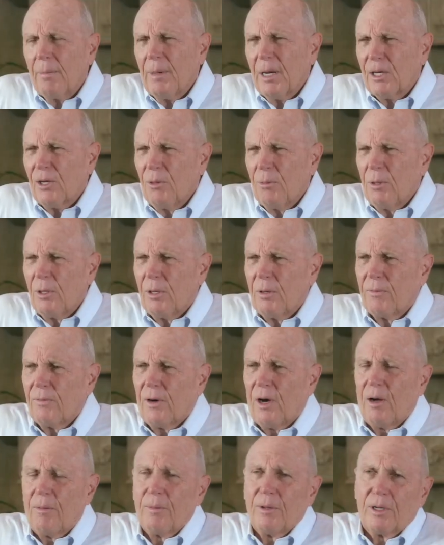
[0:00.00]
And my community
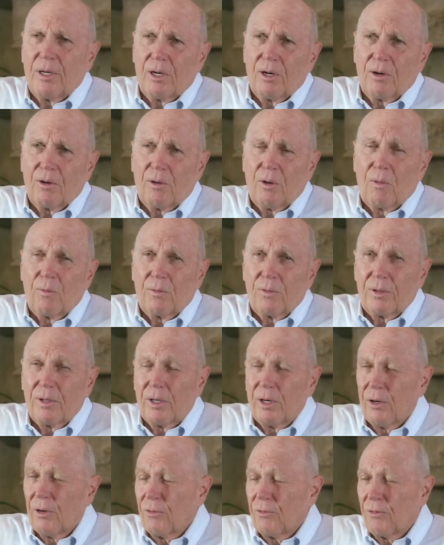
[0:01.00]
involvement here over
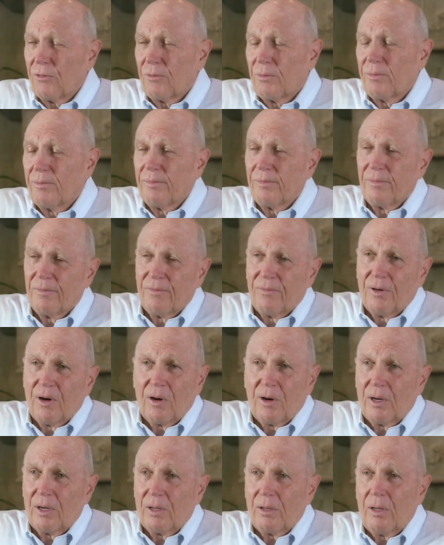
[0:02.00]
the years has
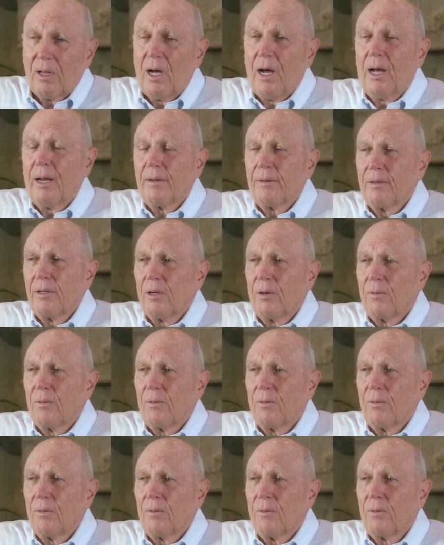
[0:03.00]
varied a lot.